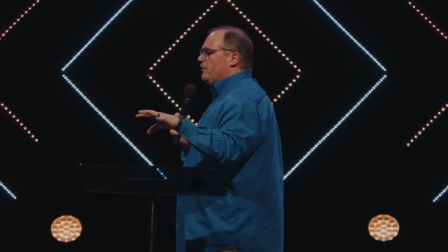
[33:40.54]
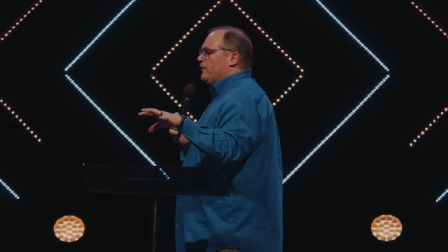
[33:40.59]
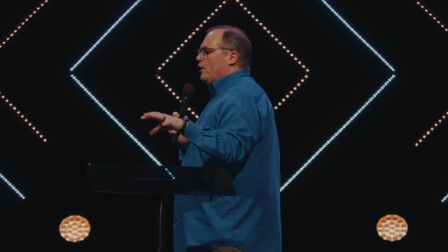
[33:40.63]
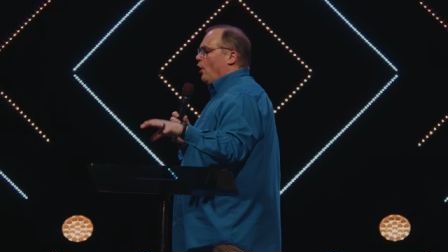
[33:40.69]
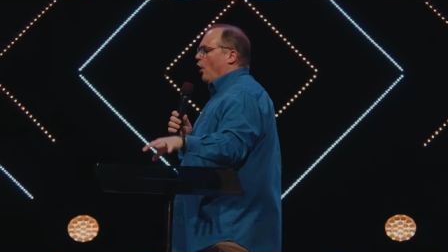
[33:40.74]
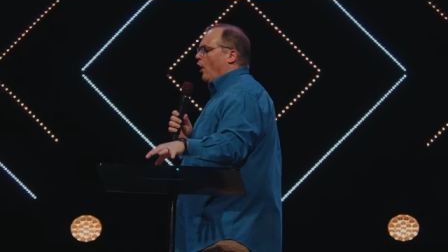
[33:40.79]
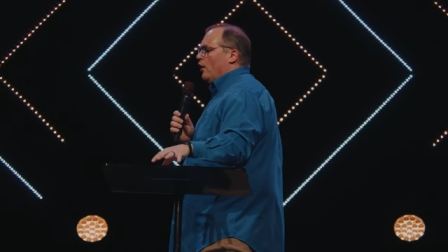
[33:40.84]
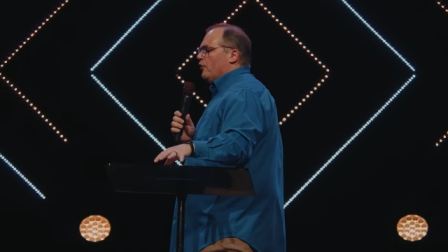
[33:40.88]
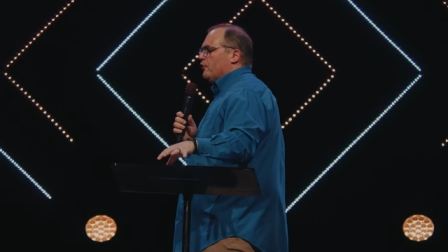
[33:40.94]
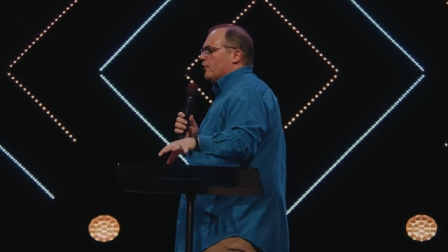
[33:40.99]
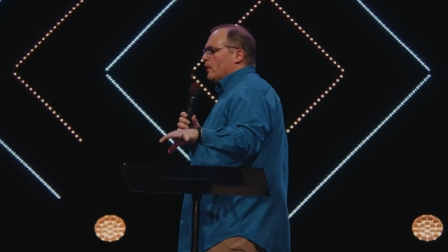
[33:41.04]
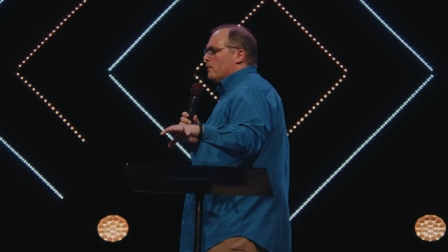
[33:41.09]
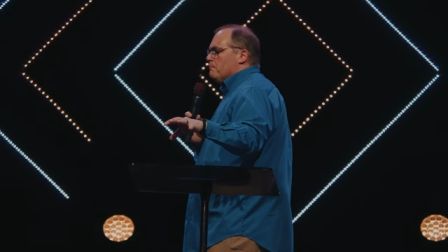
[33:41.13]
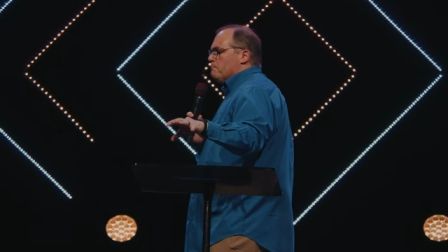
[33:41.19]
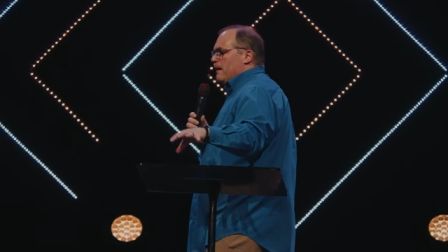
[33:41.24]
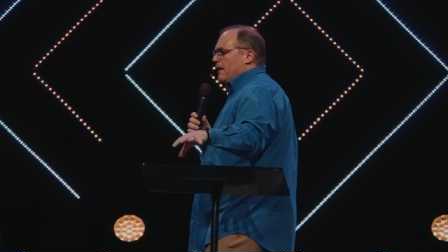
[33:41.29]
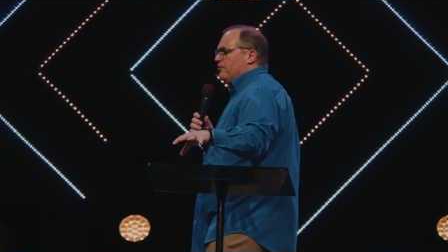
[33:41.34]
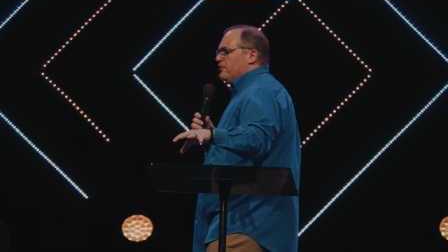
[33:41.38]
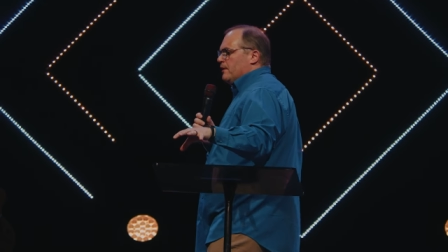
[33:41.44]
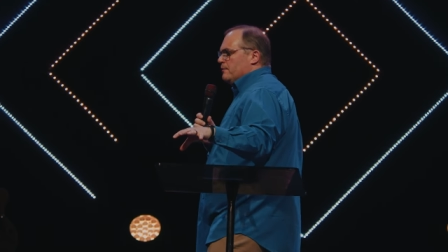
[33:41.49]
the author
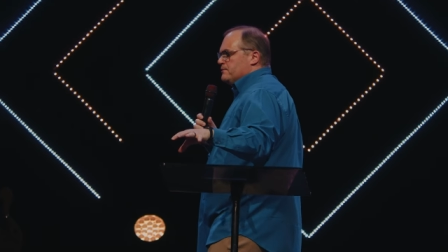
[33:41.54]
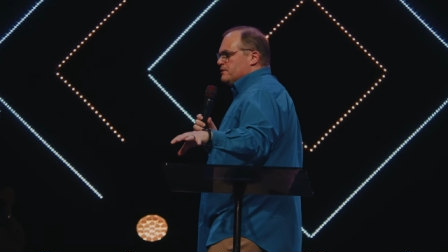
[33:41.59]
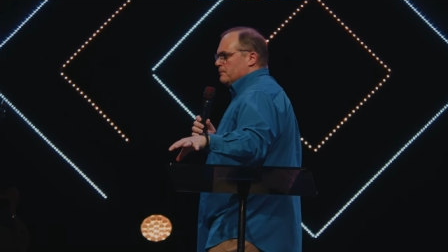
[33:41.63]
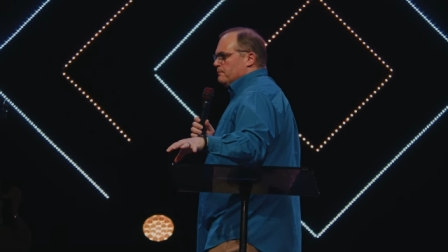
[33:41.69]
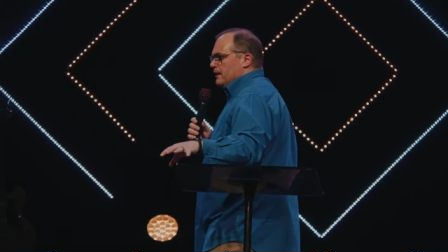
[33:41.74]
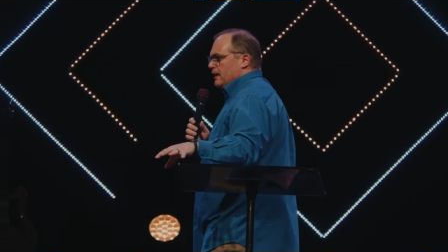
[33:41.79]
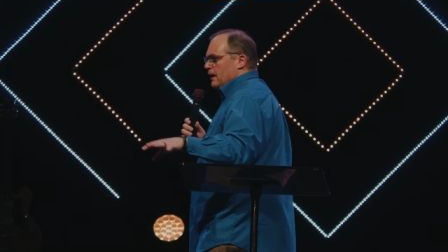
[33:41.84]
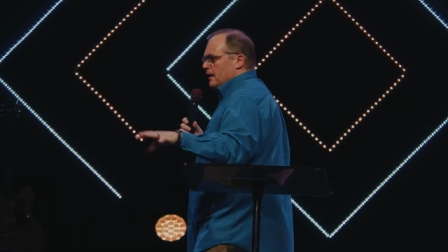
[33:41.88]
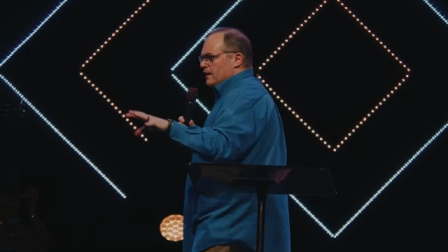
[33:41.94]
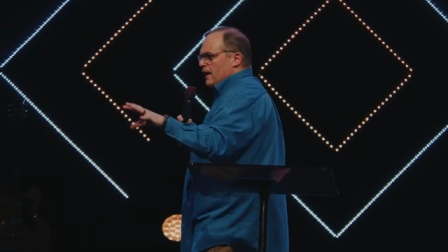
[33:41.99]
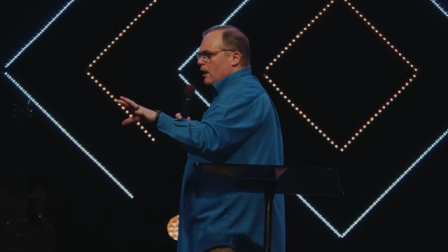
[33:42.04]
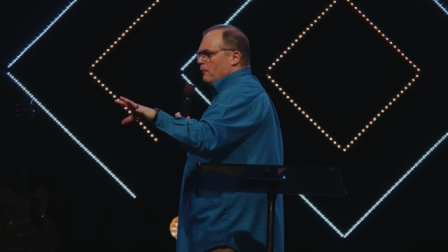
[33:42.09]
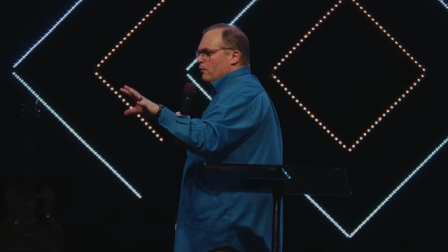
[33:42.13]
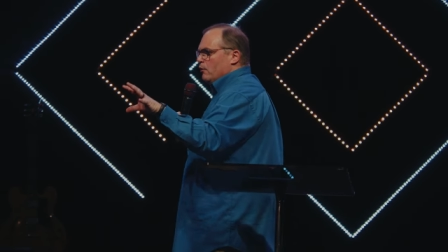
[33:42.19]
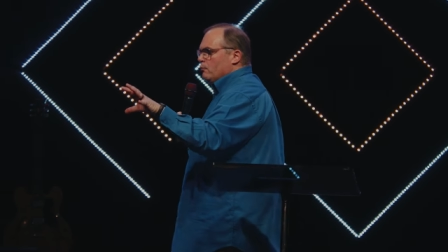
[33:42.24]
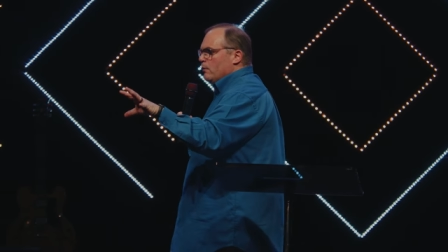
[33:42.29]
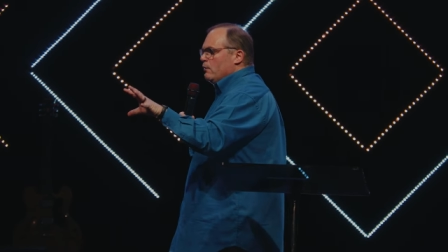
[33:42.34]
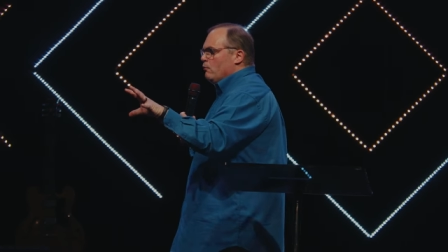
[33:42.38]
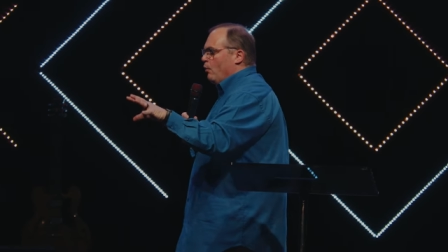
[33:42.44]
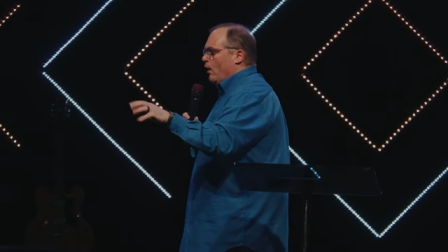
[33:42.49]
meant them to be, not
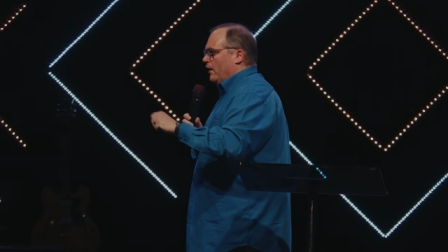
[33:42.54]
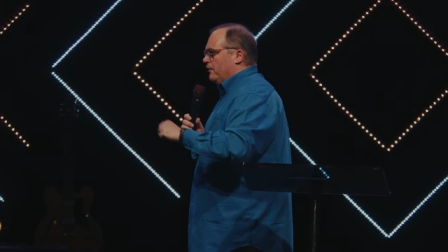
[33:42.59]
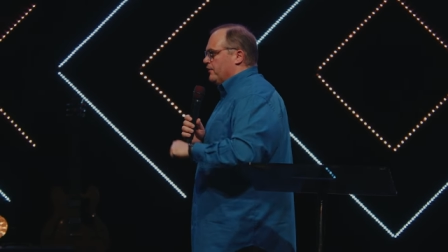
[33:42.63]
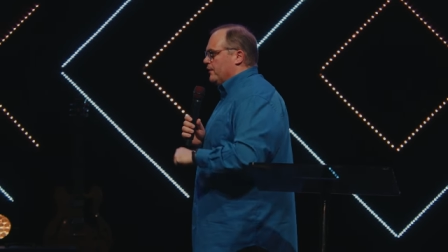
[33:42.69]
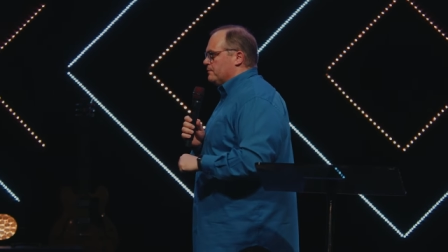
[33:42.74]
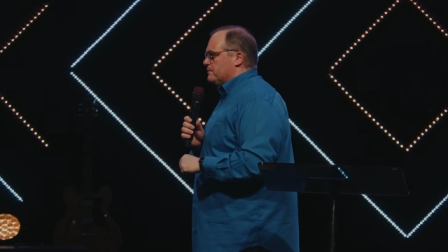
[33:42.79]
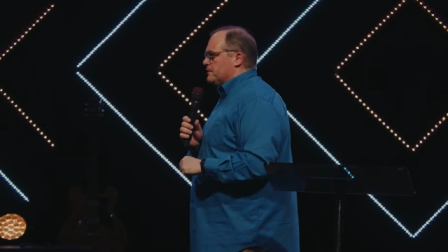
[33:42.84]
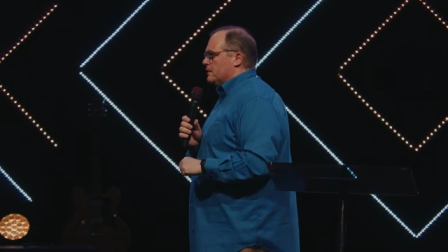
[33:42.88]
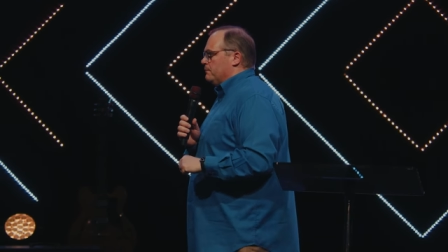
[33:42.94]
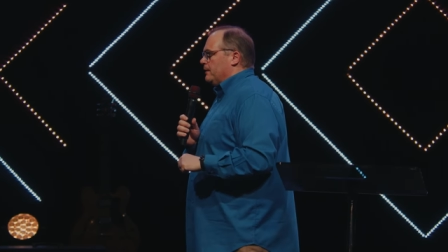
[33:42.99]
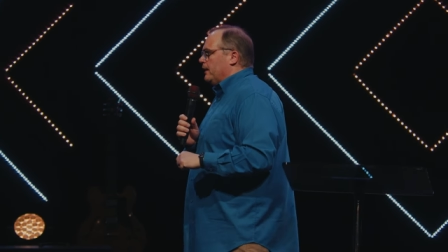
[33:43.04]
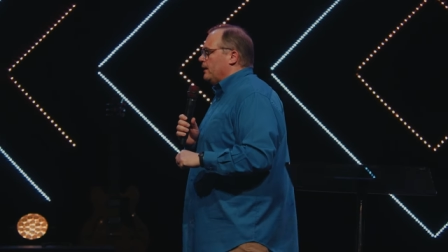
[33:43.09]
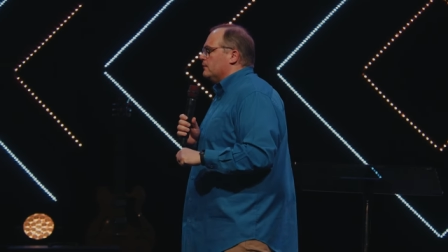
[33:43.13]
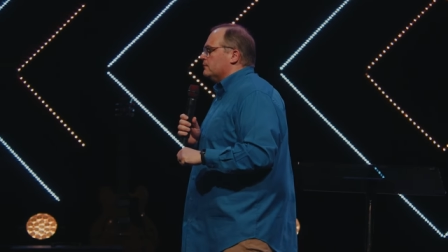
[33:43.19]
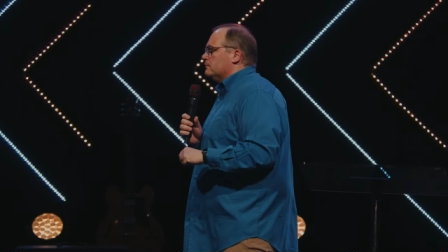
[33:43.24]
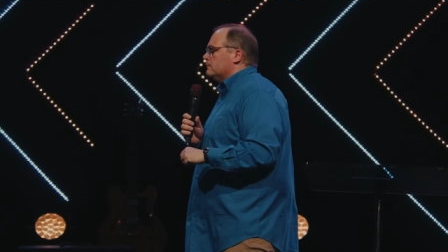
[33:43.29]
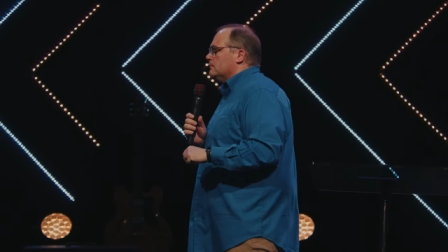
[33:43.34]
what we want them to be.